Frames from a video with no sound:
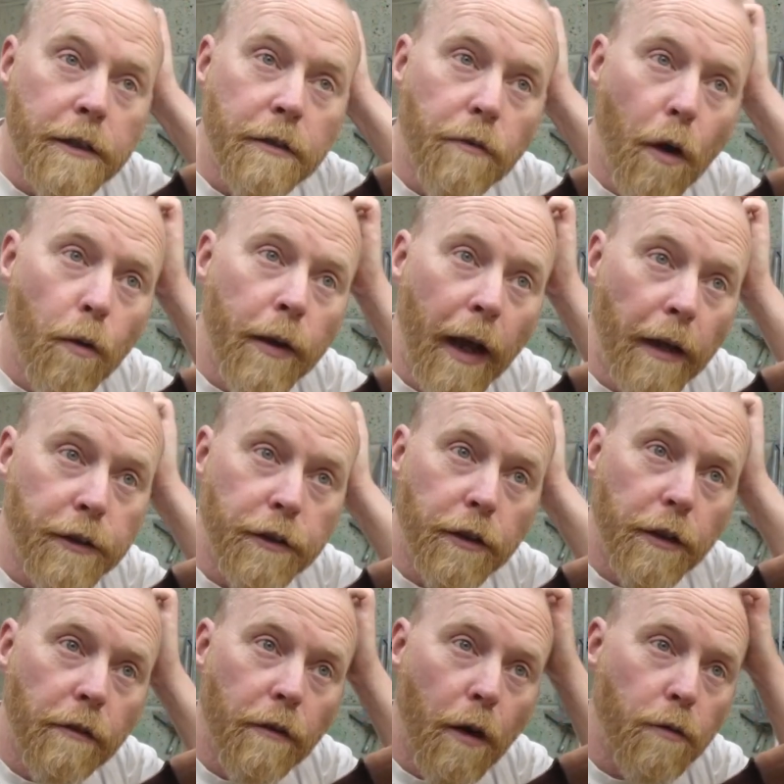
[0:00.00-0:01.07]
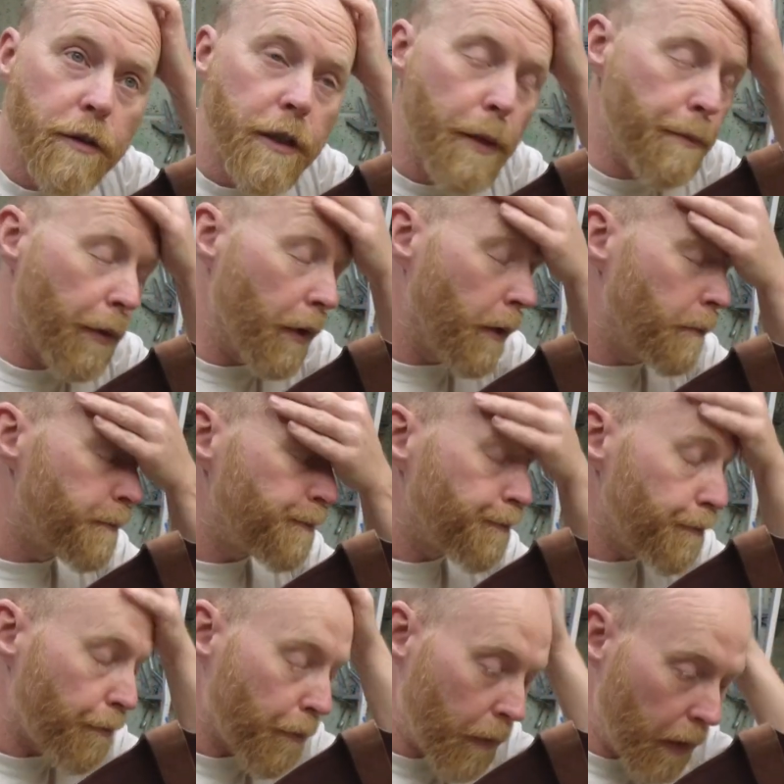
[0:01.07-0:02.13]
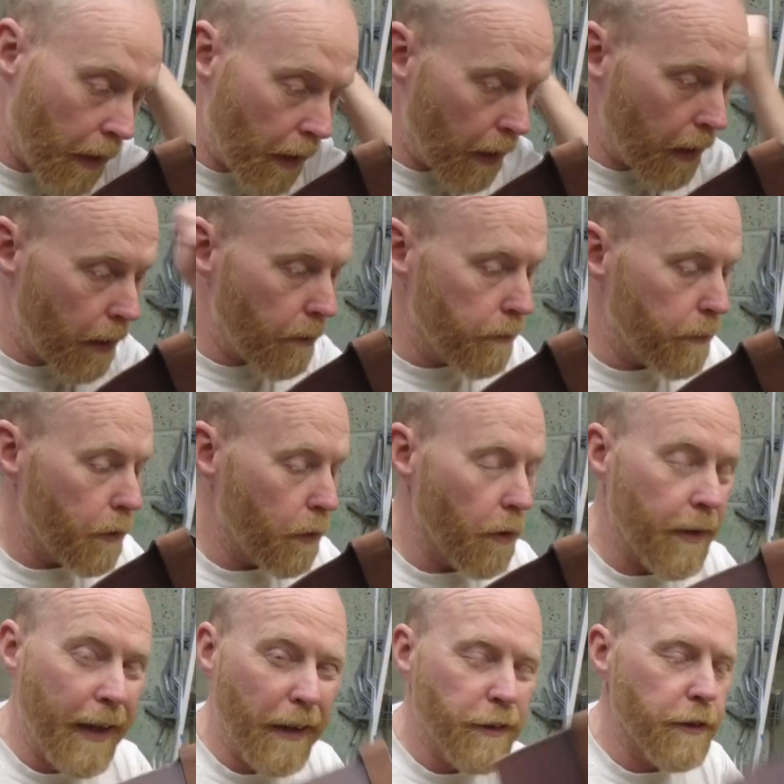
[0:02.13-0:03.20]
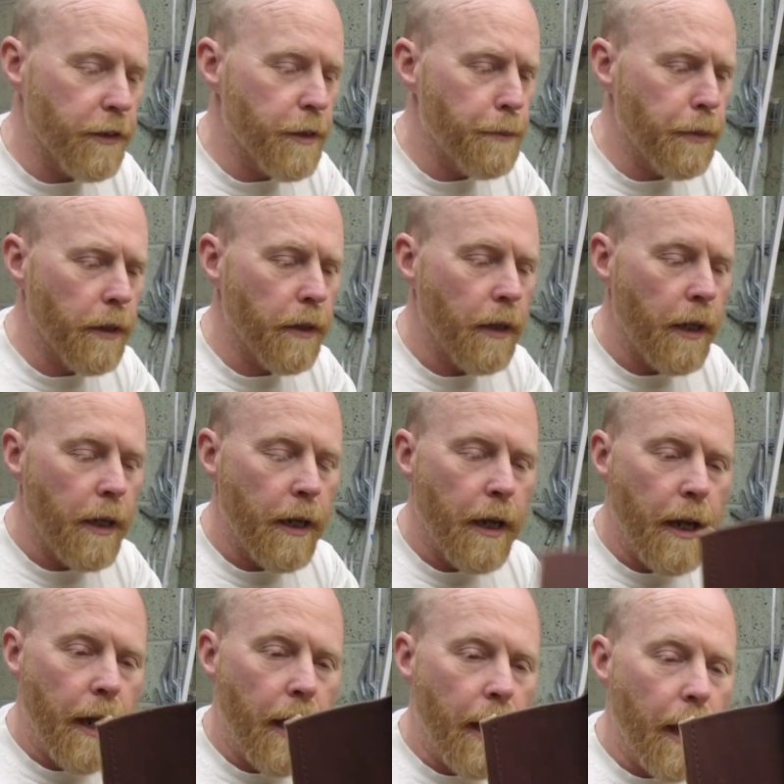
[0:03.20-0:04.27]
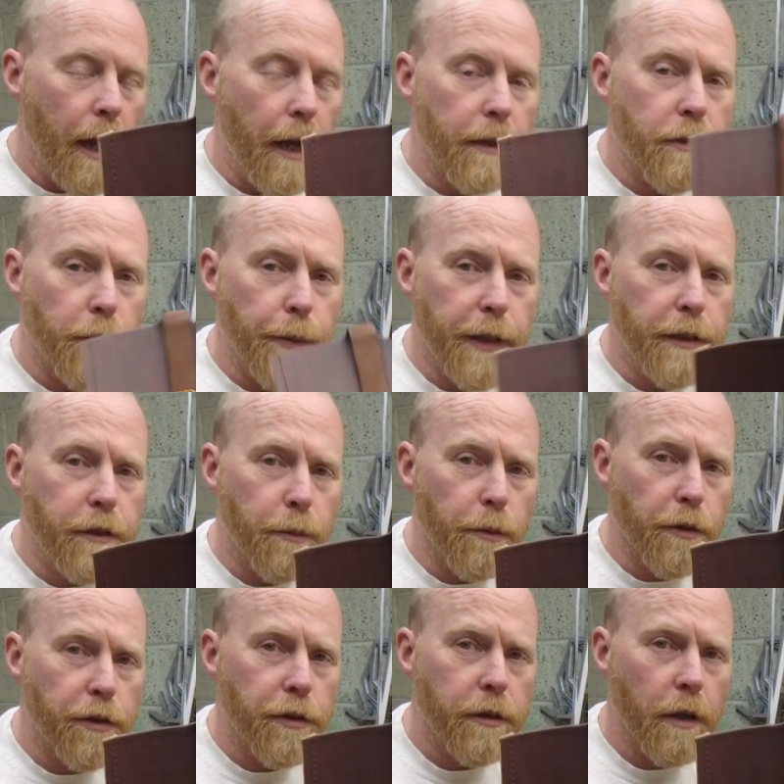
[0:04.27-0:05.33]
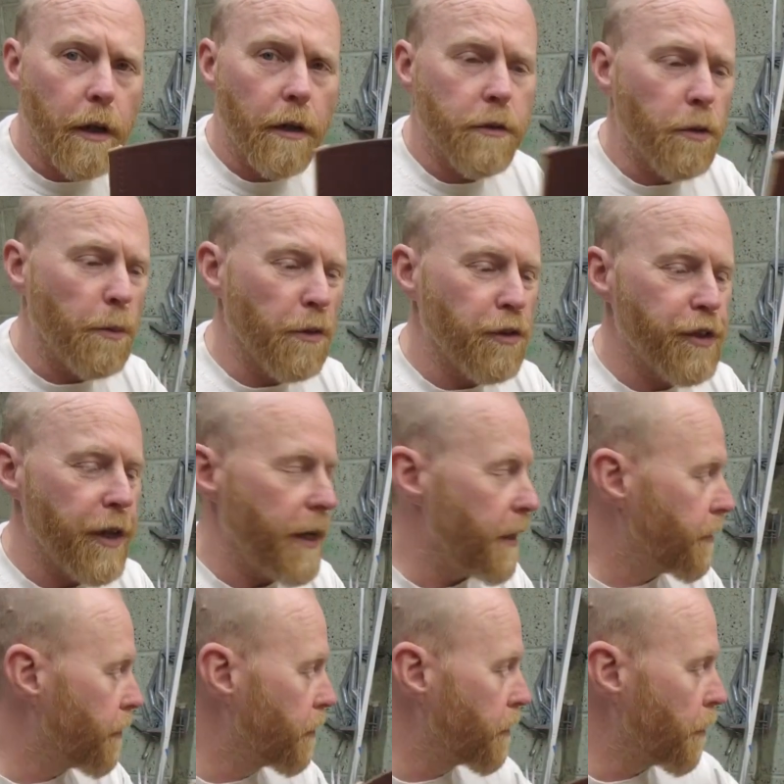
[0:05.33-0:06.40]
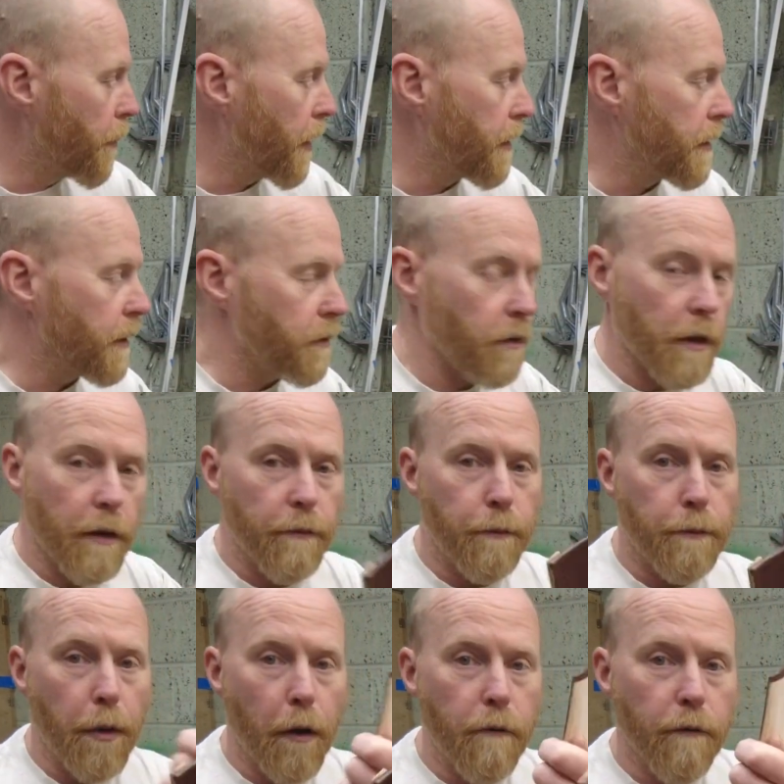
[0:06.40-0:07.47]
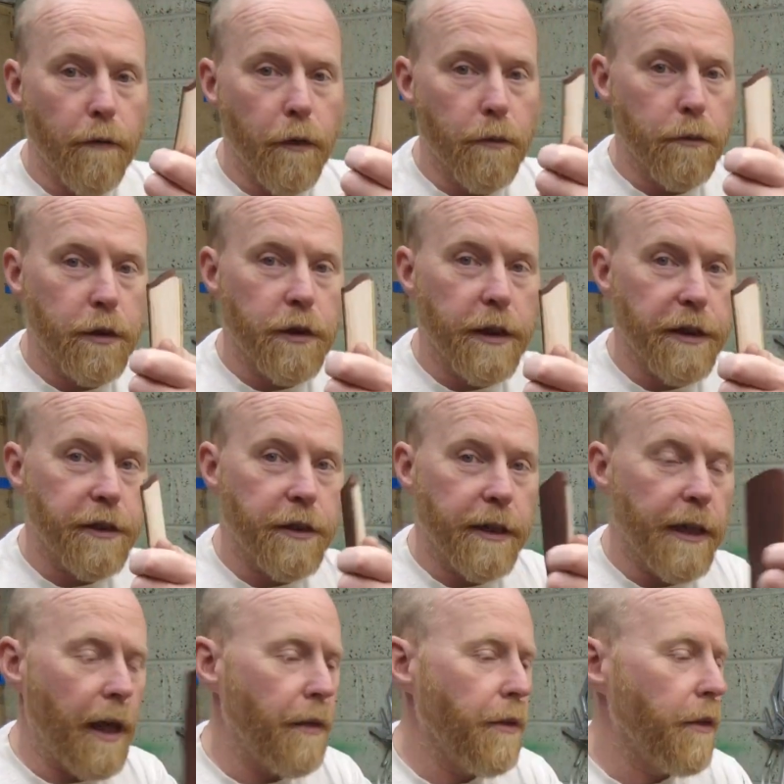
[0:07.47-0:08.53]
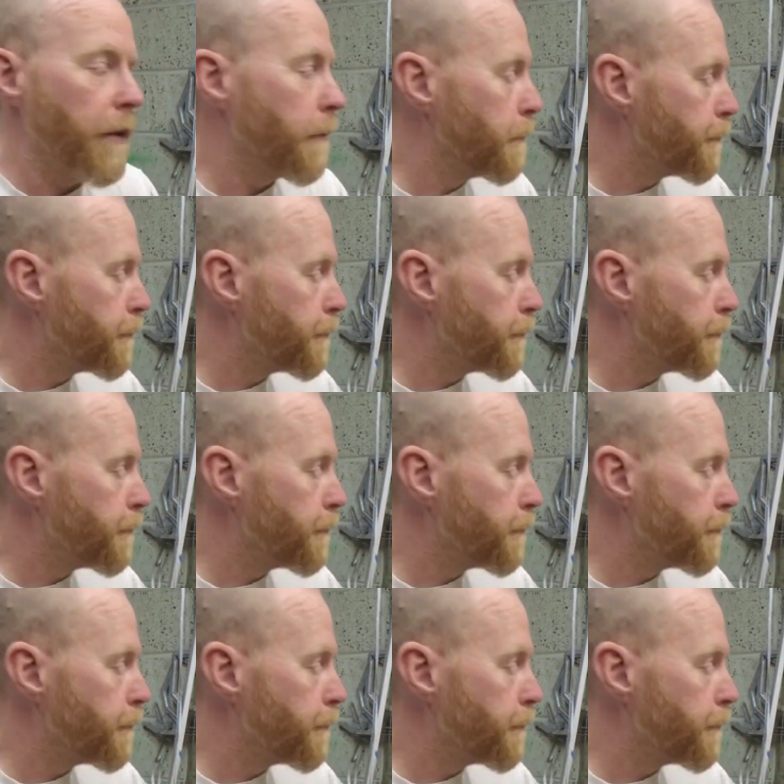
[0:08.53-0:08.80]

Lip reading: a row catcher and a row zipper, or a catcher zipper. It's going to be a double sheath, so basically it's going to have both of them stitched together.